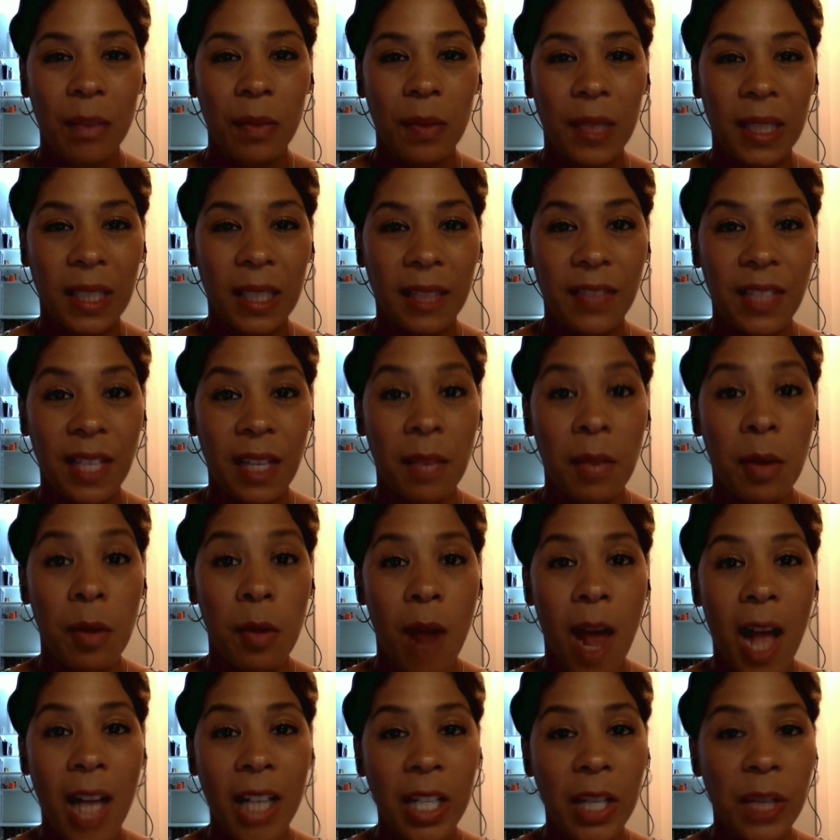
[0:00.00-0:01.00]
We lived in
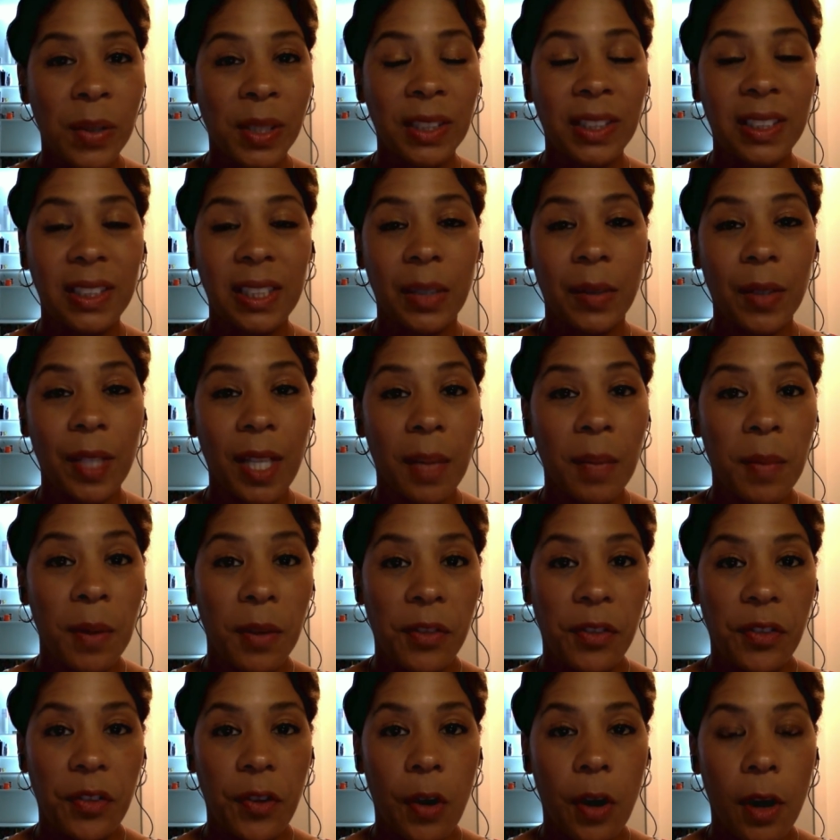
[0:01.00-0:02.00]
Morocco and Syria
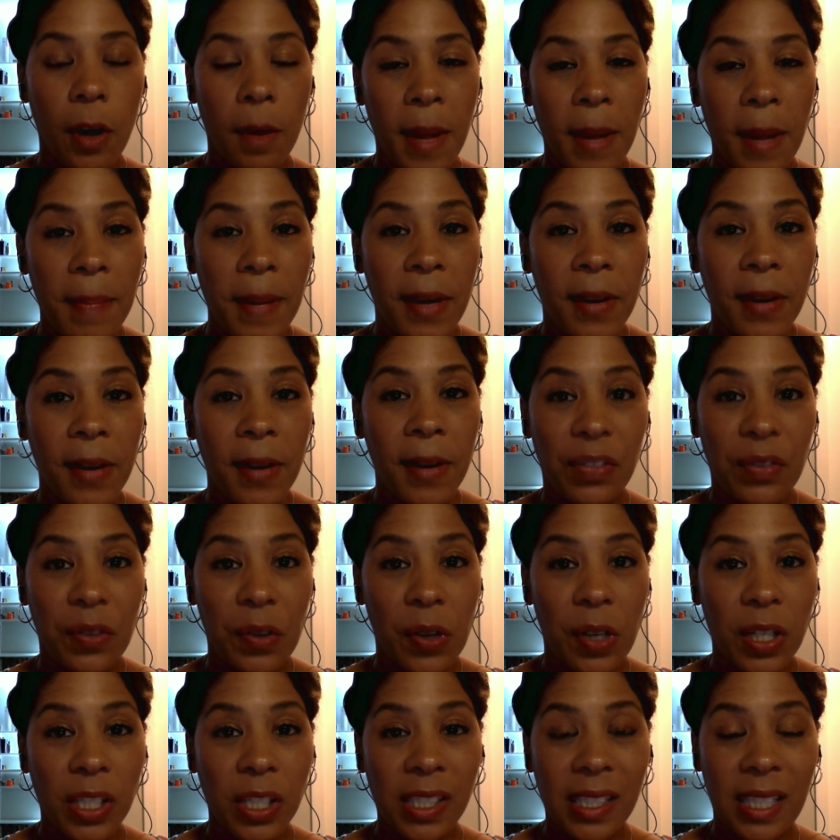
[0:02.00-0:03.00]
before my parents
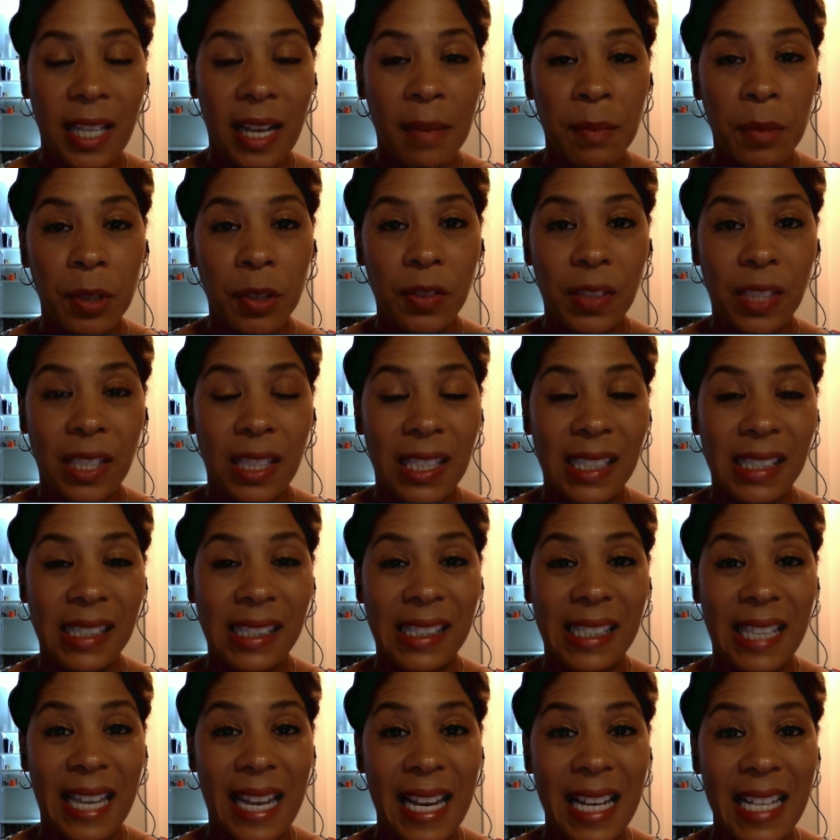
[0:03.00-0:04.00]
divorced and I moved to the
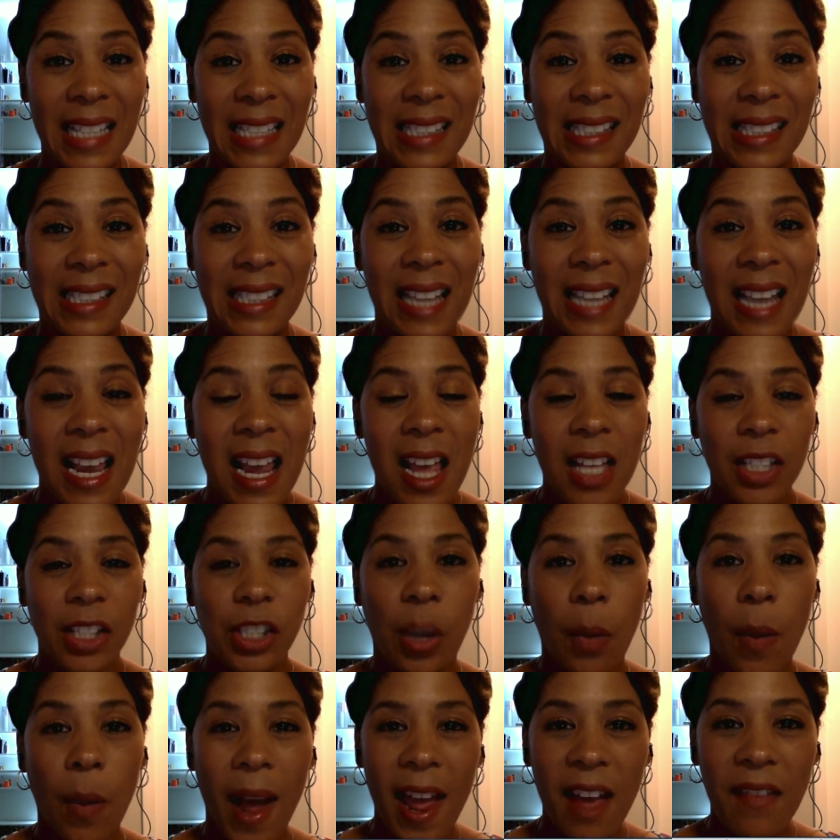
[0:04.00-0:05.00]
States.
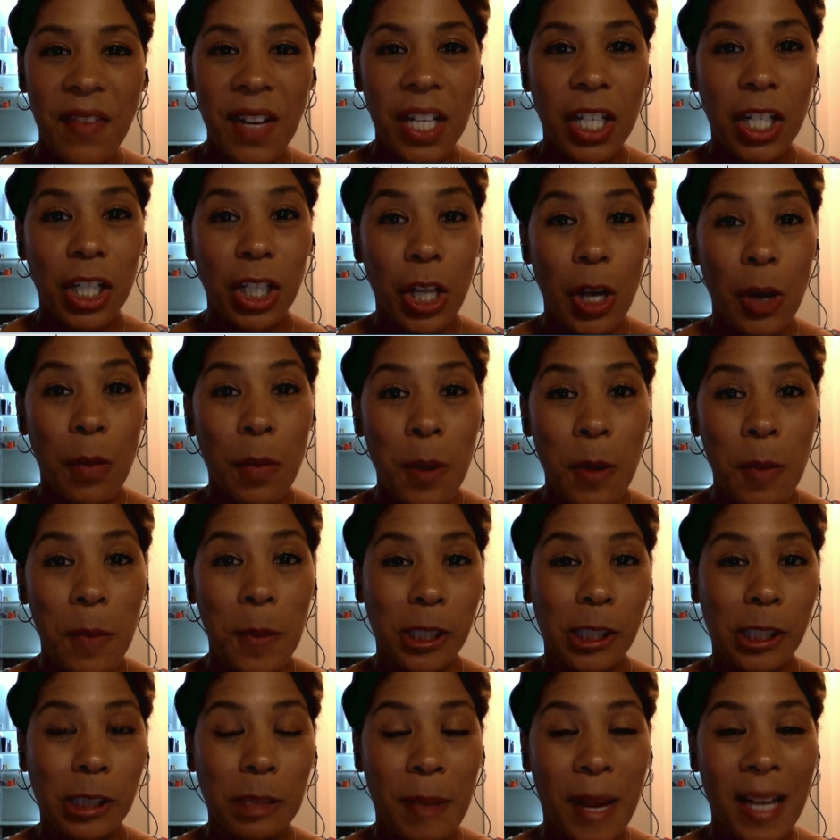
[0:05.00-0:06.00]
So I have a global
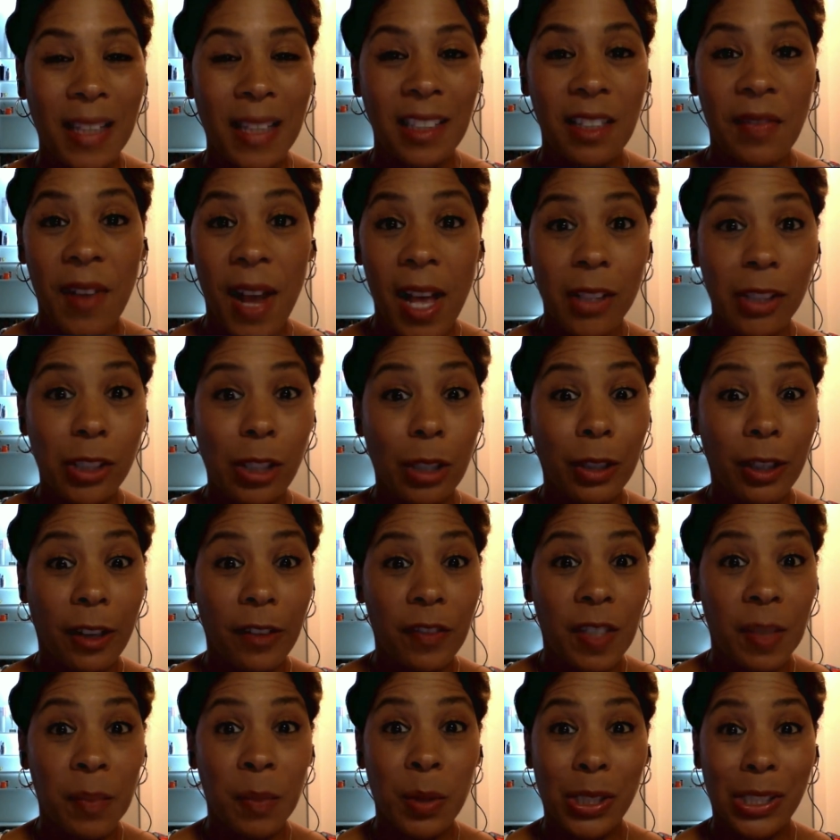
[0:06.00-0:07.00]
perspective. I also
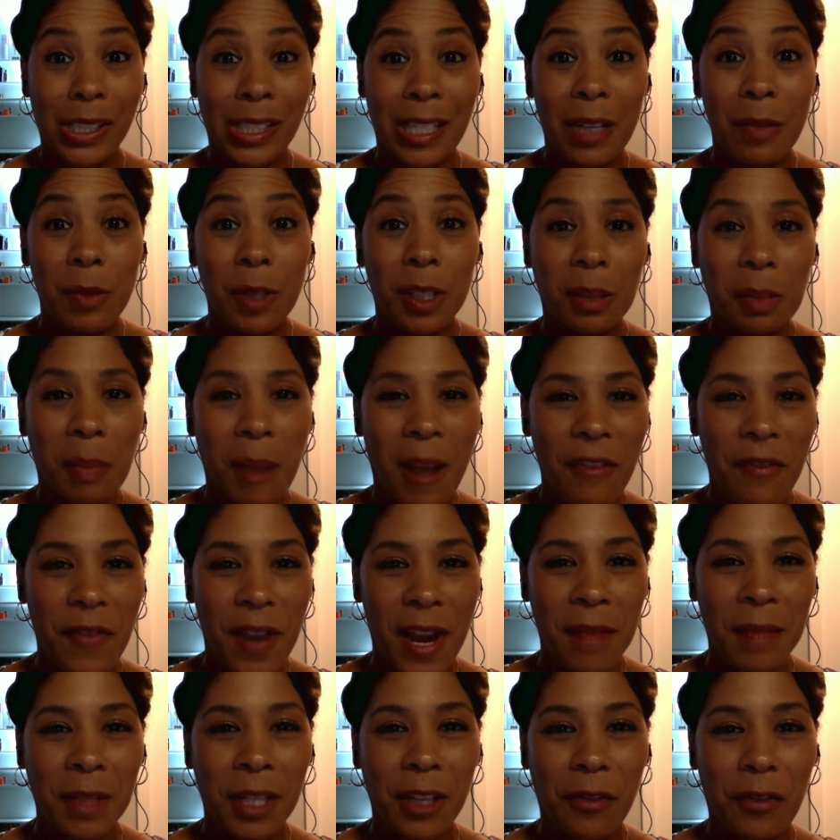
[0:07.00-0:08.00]
lived in Brazil with my
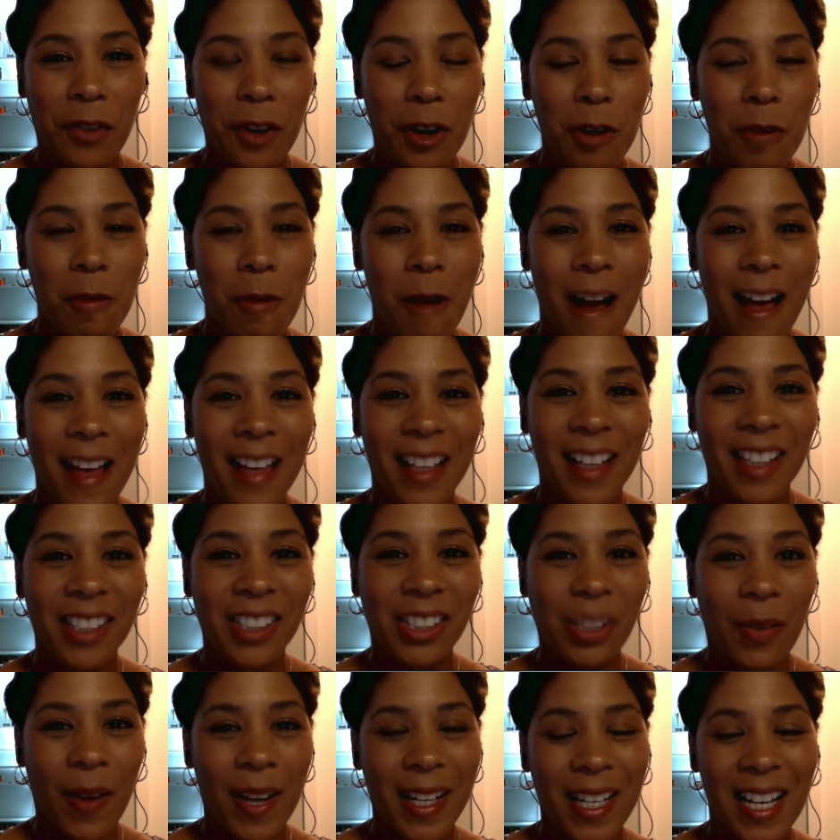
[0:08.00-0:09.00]
family for a while,
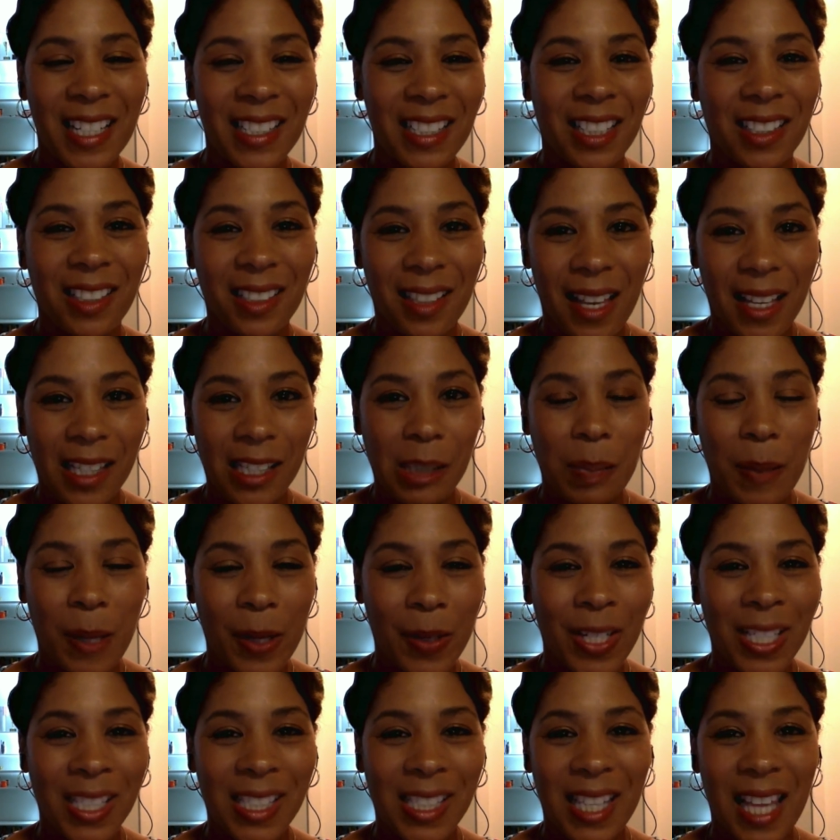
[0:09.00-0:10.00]
so I got to
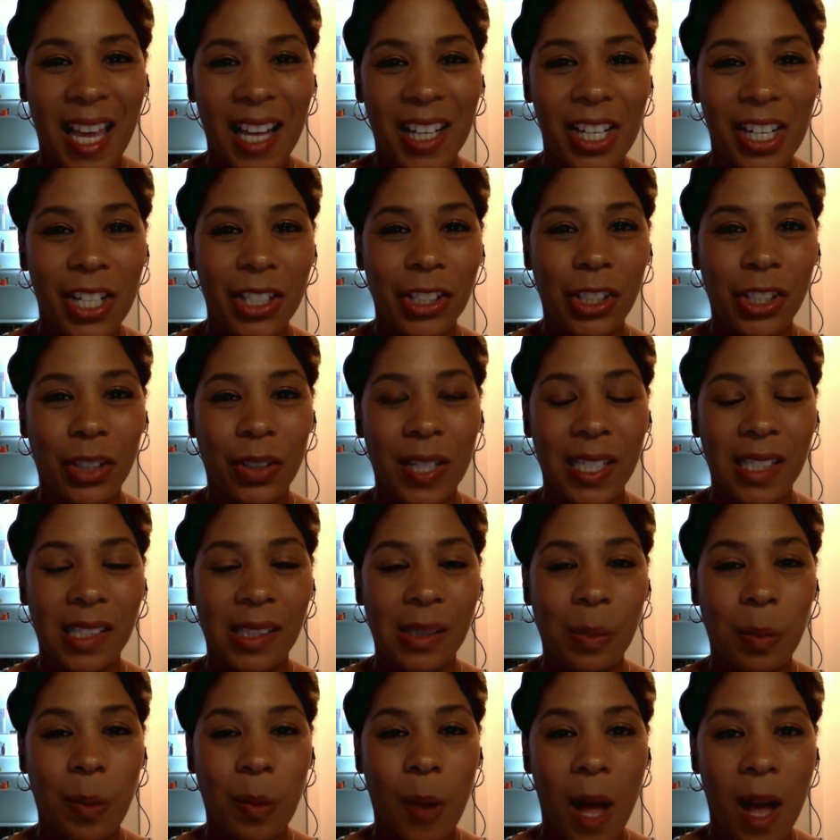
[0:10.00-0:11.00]
experience that culture
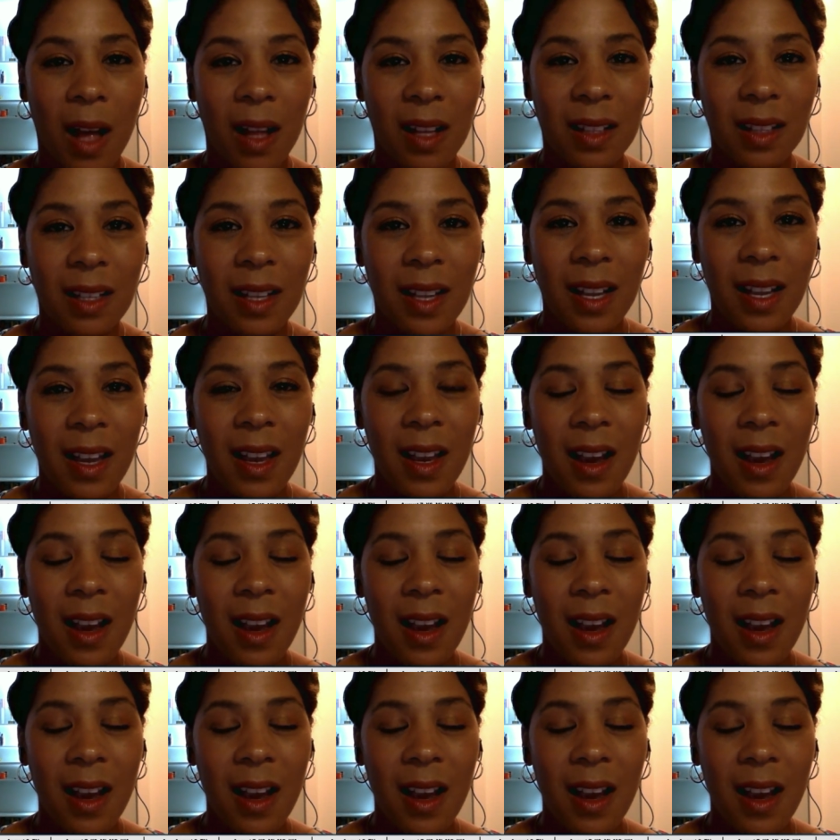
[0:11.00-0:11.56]
as well.